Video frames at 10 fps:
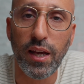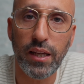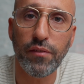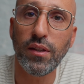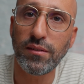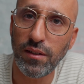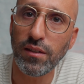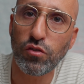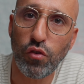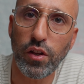If they see a
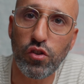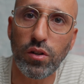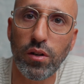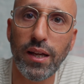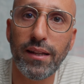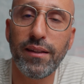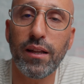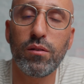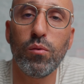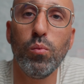stranger that